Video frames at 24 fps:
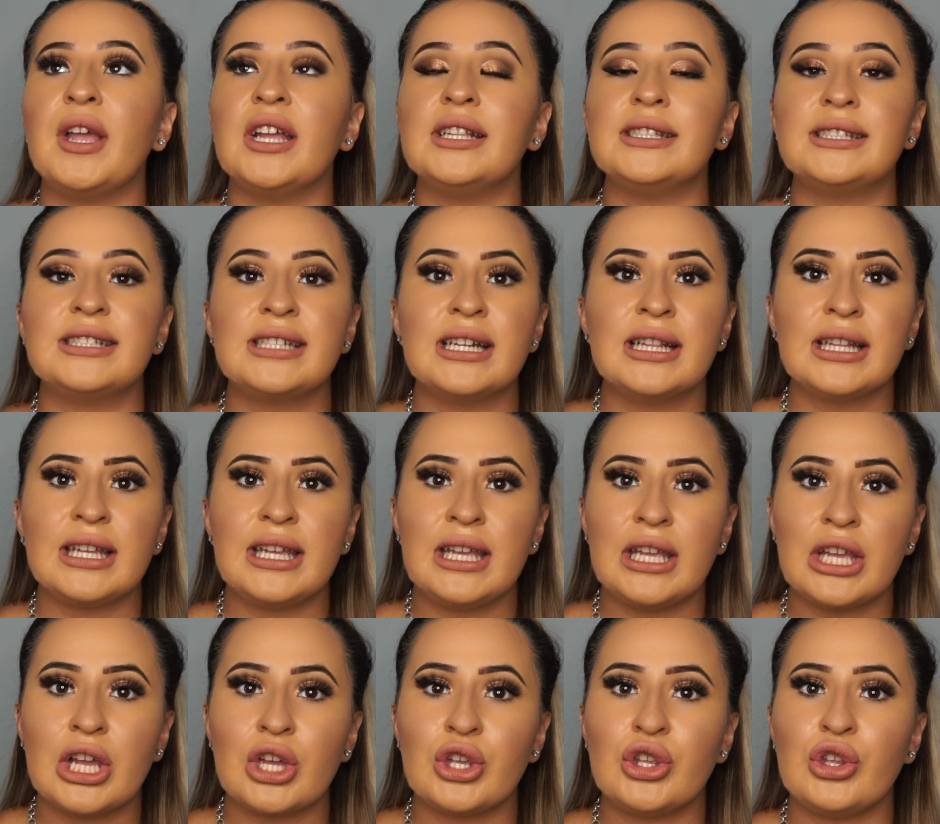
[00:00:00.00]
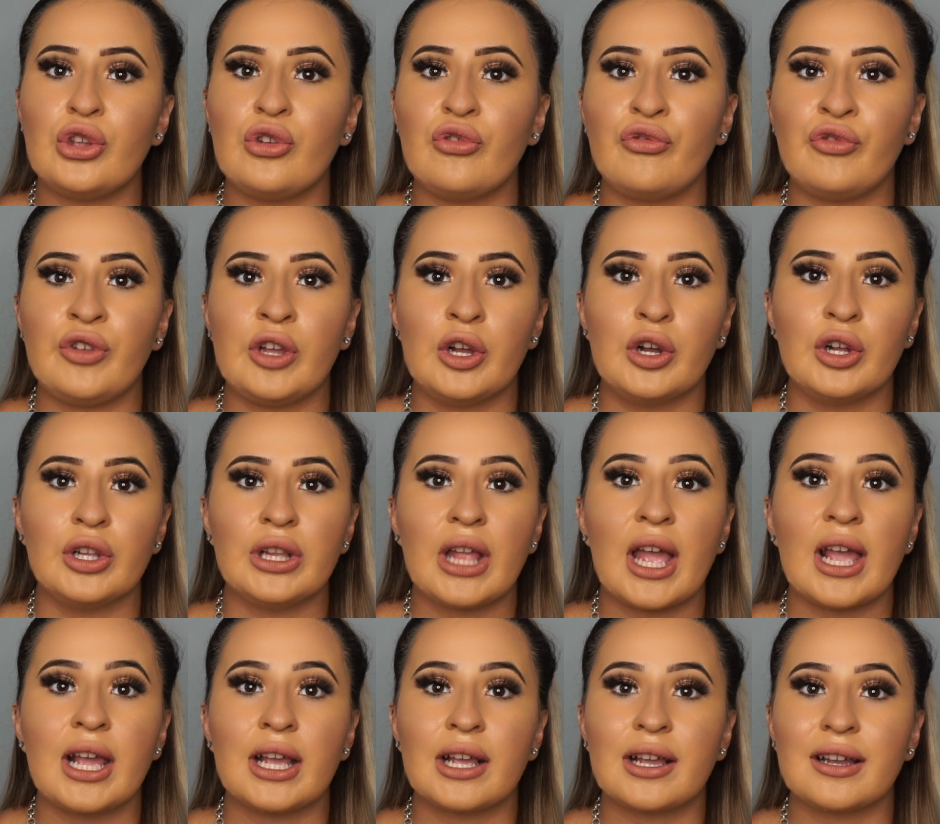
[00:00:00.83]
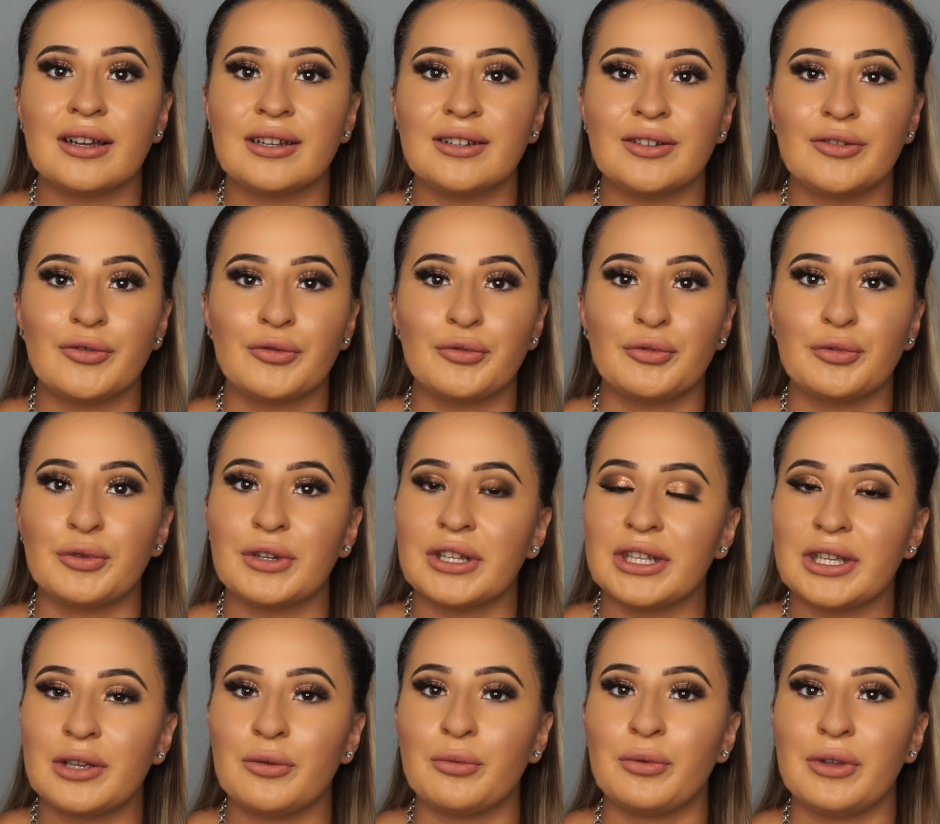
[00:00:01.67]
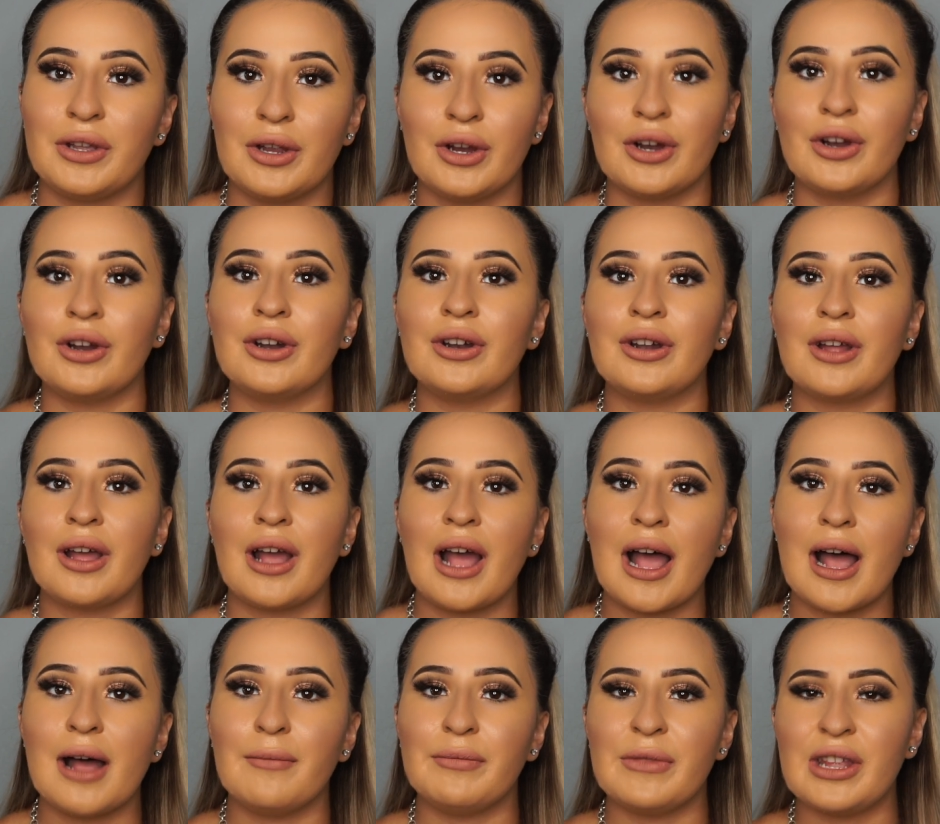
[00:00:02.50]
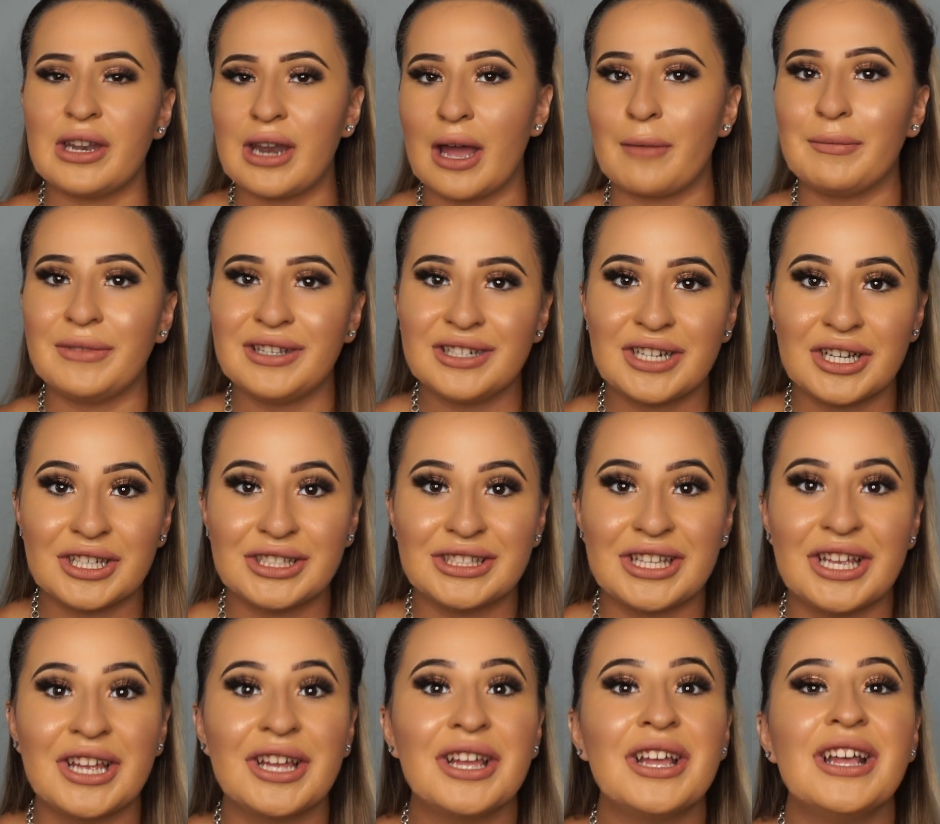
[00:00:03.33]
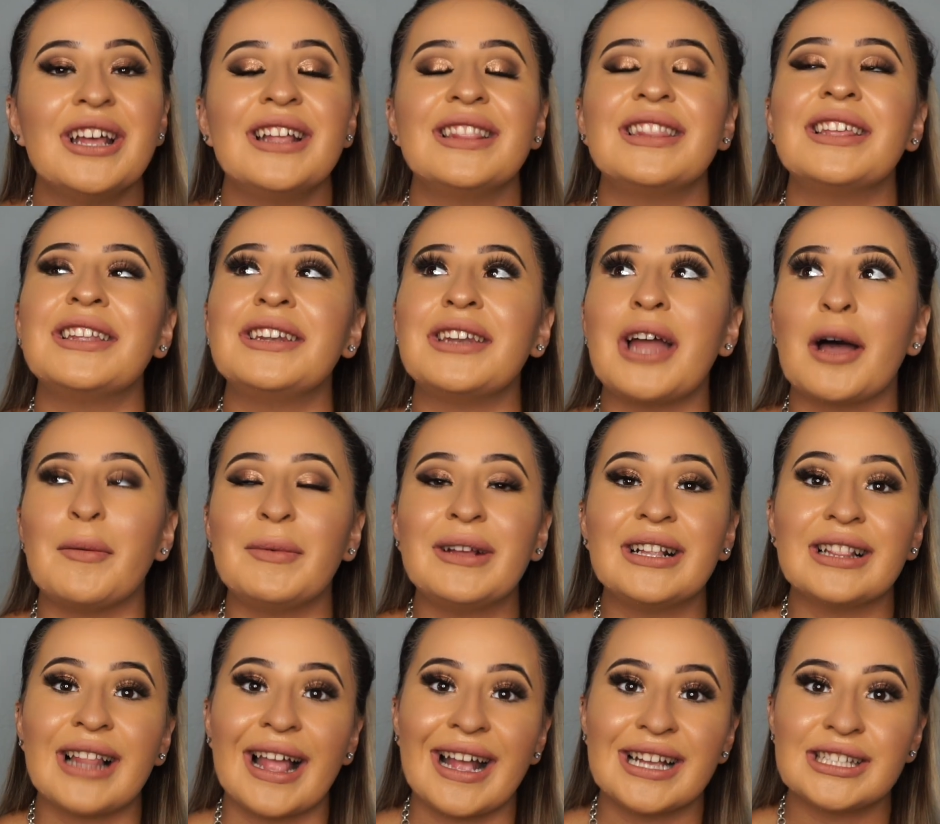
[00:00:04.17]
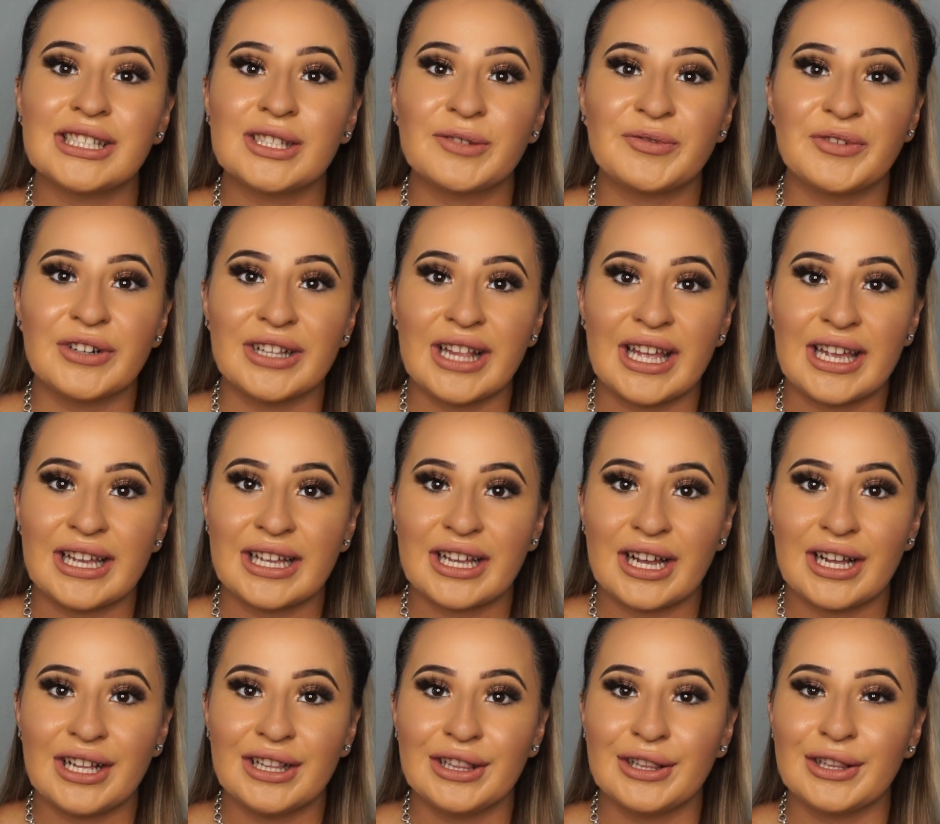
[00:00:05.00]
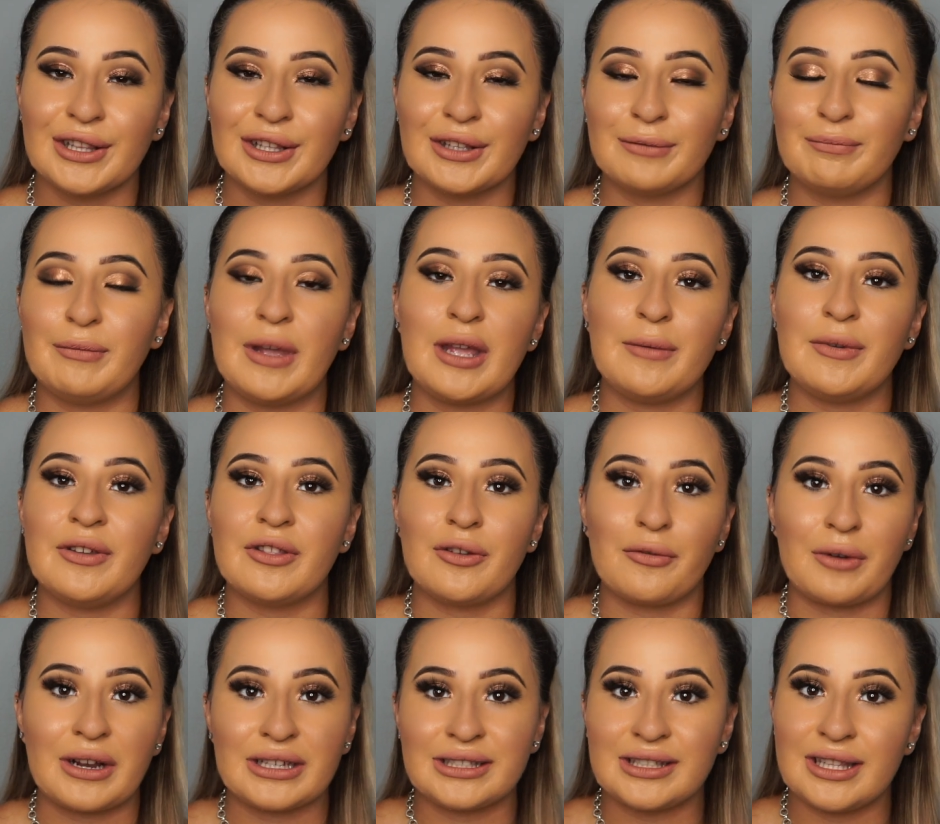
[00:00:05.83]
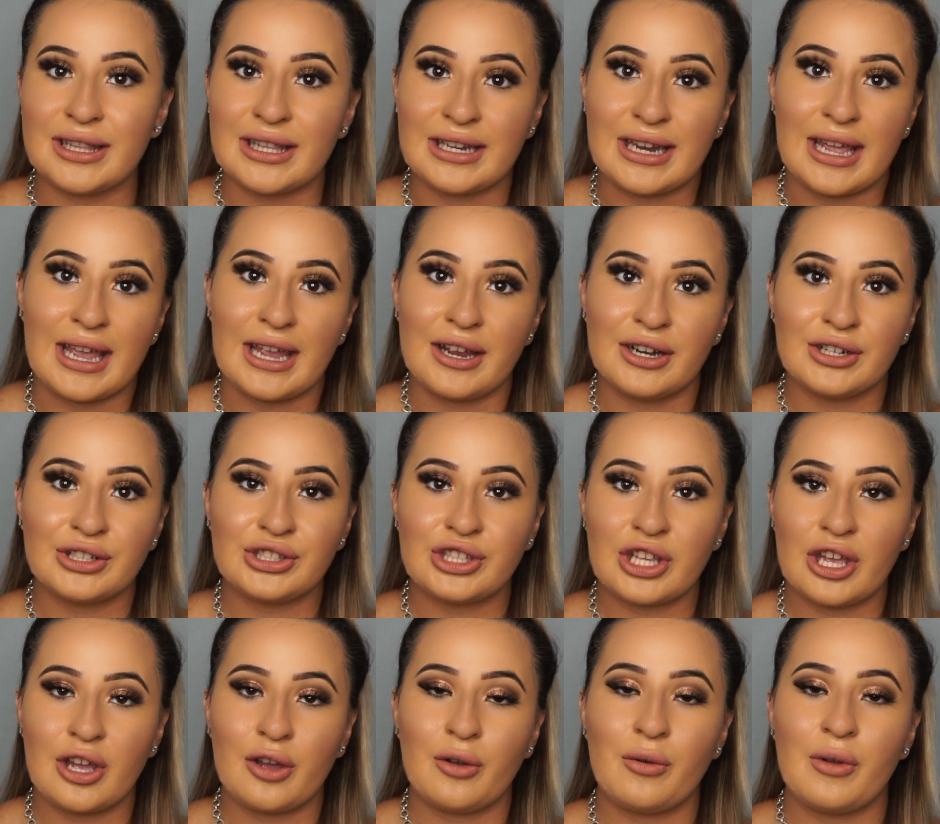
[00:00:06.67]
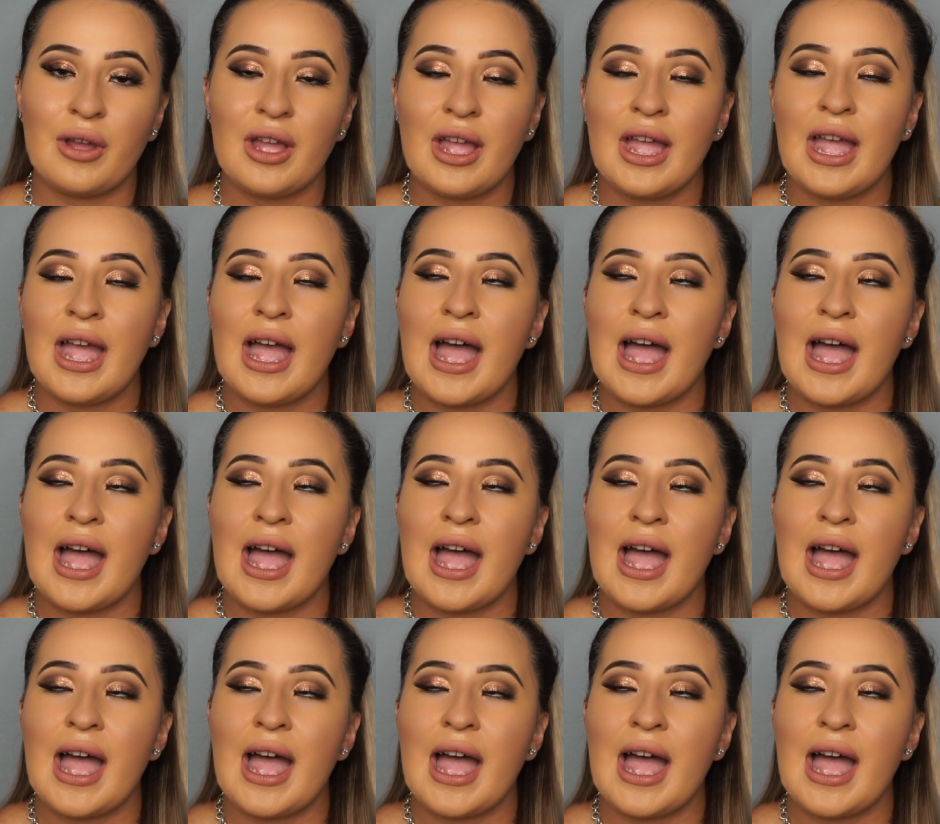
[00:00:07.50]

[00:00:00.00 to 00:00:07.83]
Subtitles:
Instantly you feel like really weird. The numbing lasts for like maybe the rest of the day or so.